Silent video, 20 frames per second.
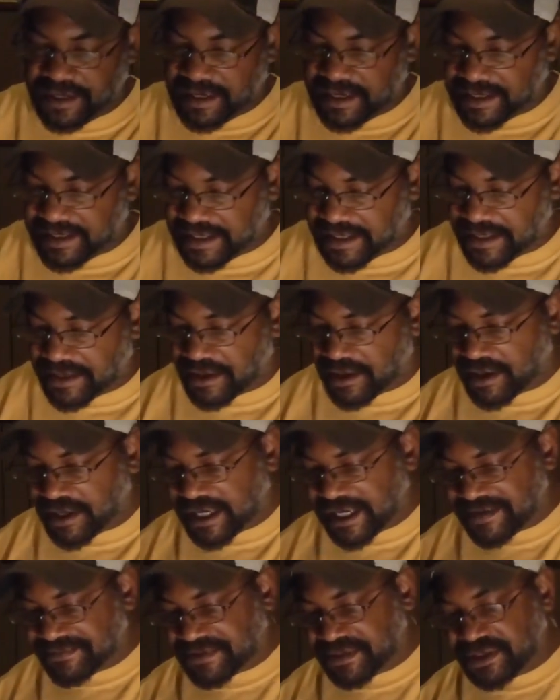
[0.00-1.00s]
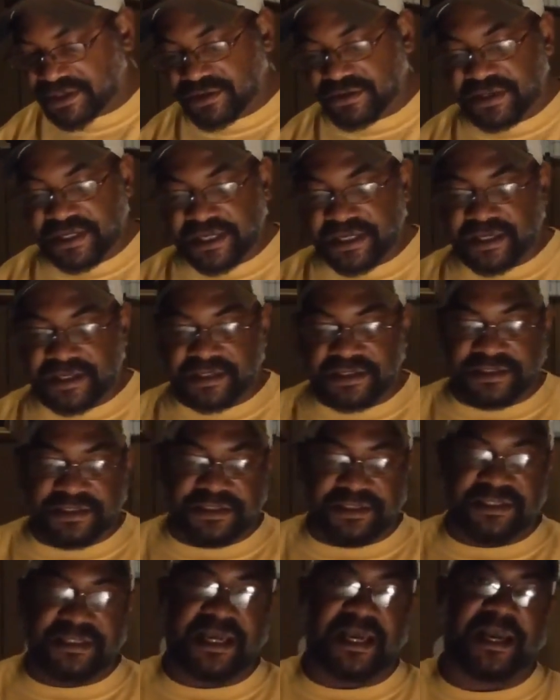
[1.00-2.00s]
And then all you have to do
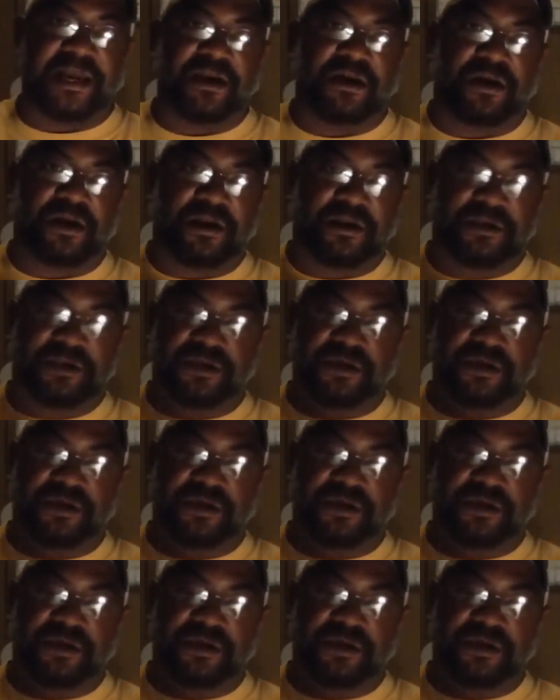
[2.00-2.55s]
is tie on